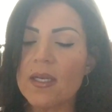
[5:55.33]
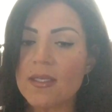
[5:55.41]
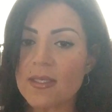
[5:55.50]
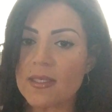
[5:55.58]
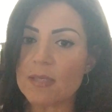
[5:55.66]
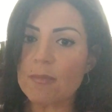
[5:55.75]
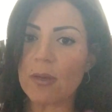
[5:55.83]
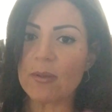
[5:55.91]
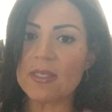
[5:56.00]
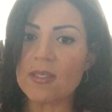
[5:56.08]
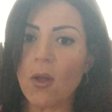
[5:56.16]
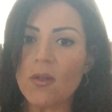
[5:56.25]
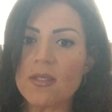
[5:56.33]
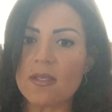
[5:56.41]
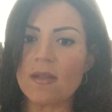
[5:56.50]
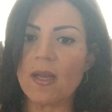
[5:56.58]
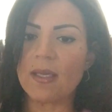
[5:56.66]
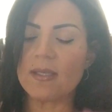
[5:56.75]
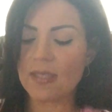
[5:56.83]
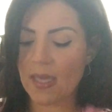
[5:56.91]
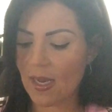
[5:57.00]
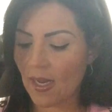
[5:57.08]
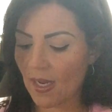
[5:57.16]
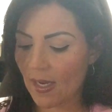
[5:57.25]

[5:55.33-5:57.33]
to see my results the next day,